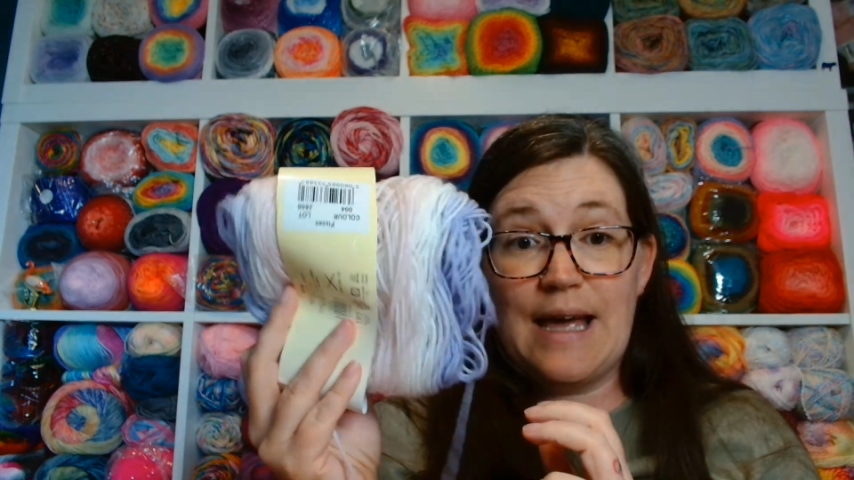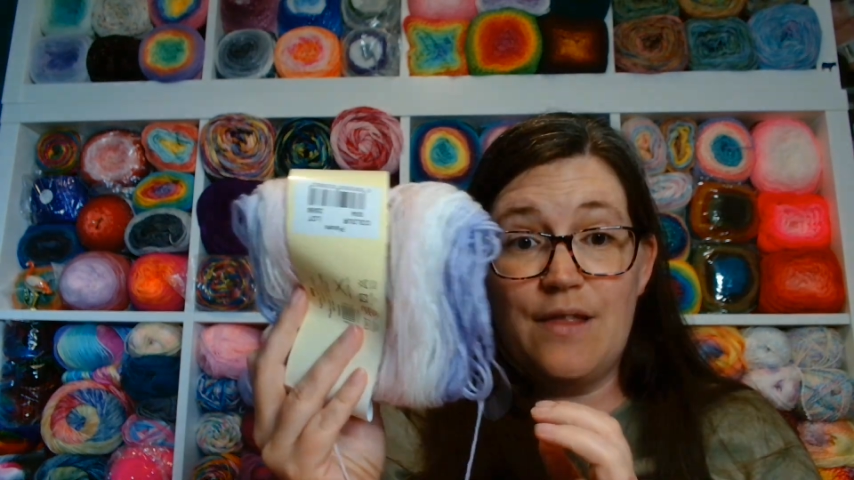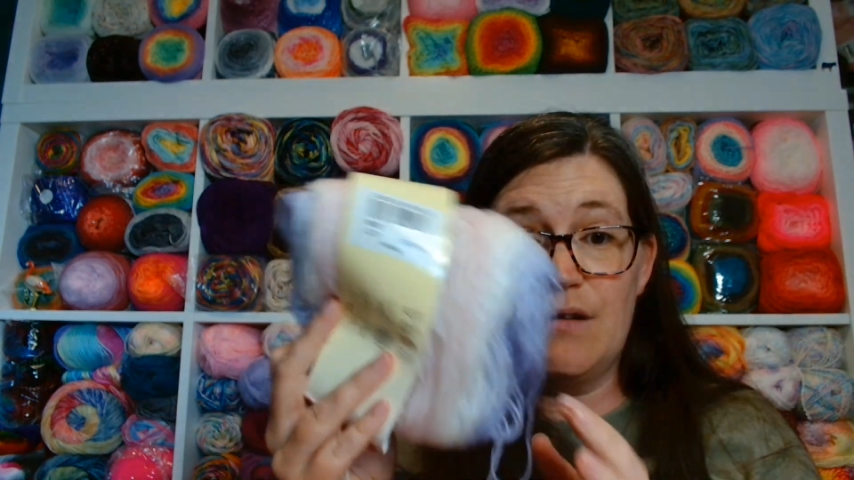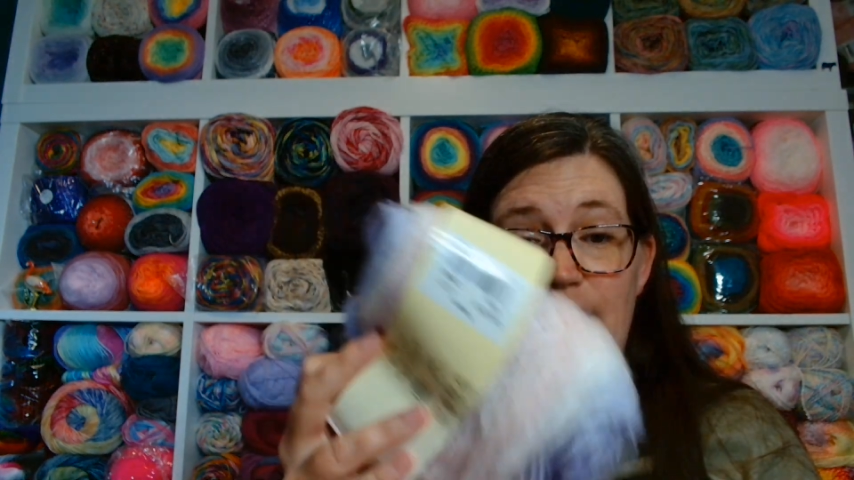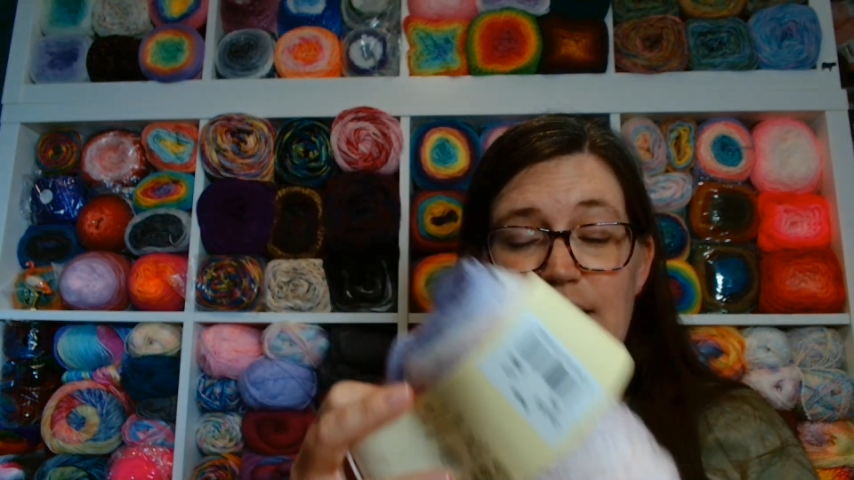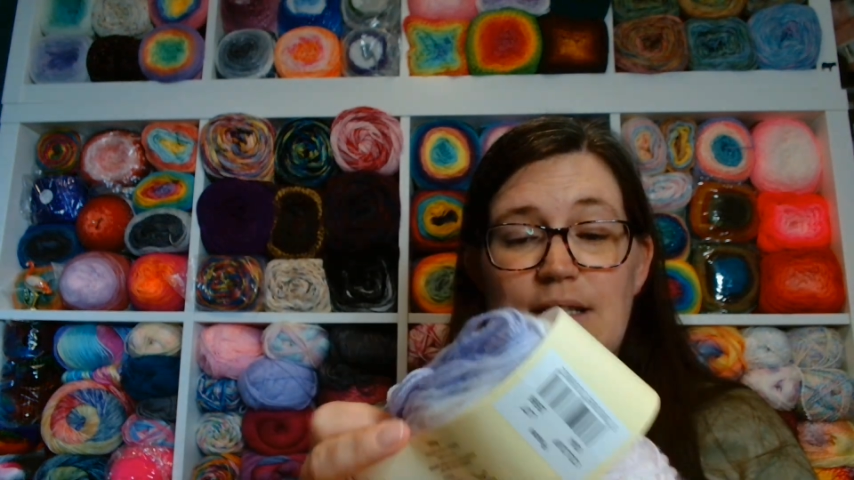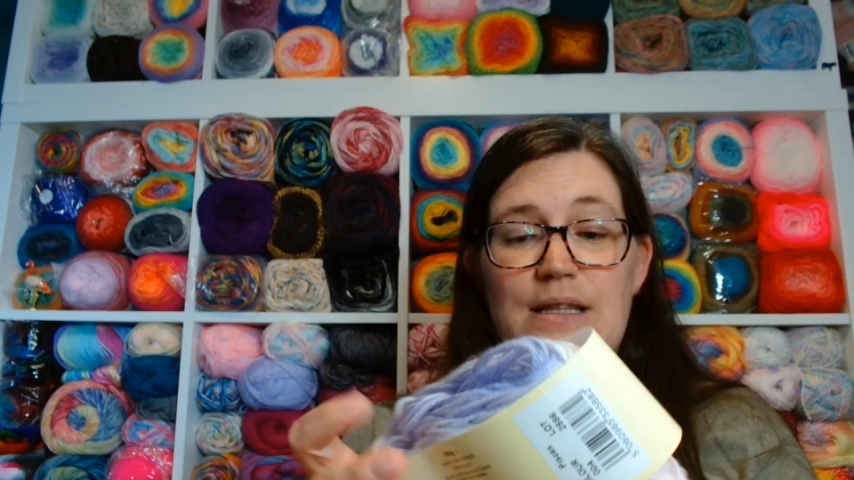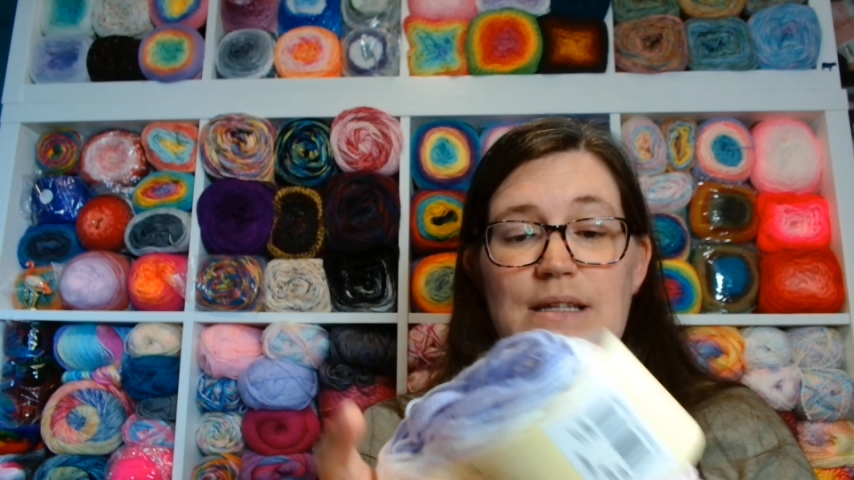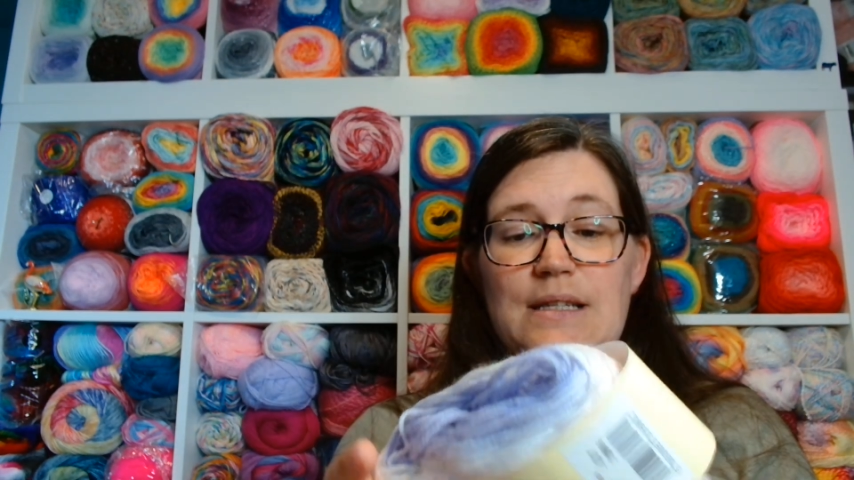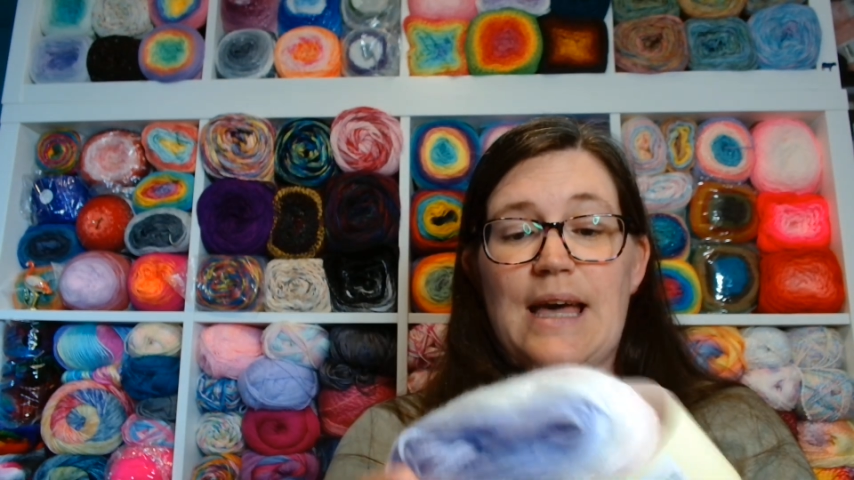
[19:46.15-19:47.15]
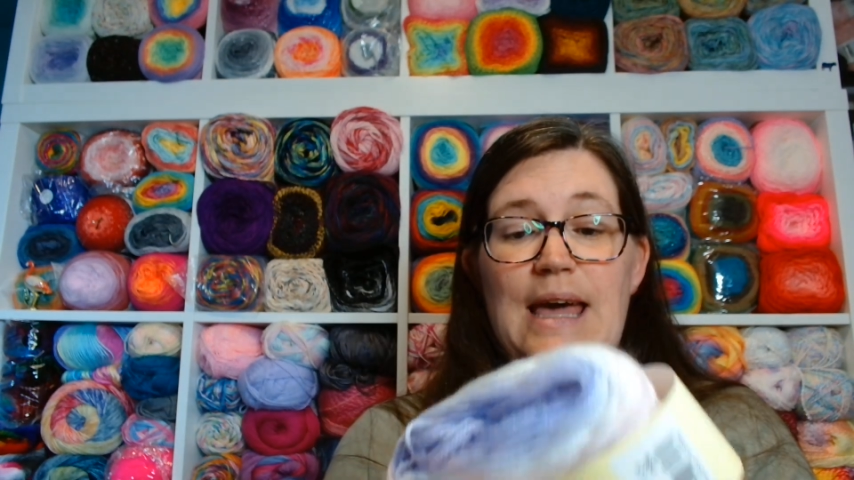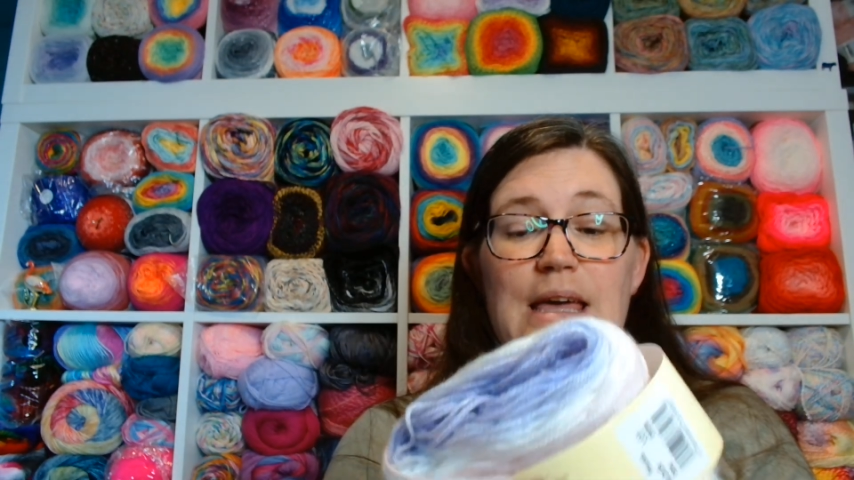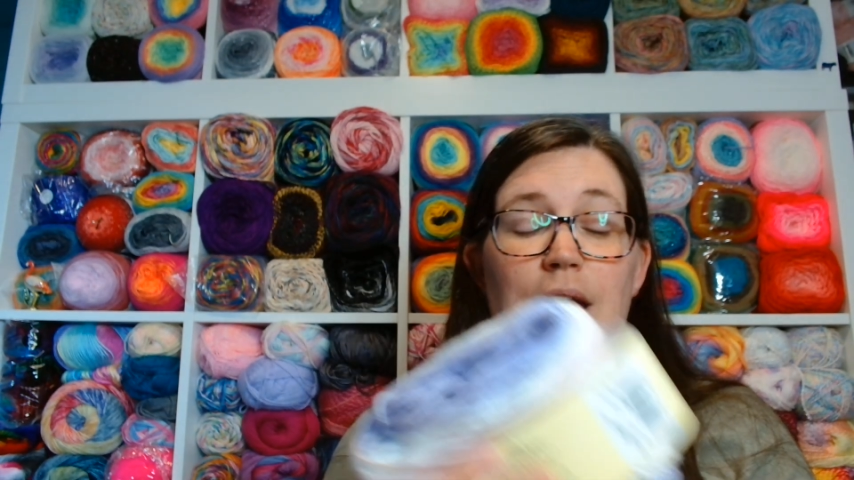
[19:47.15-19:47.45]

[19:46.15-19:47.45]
get the rest of this cake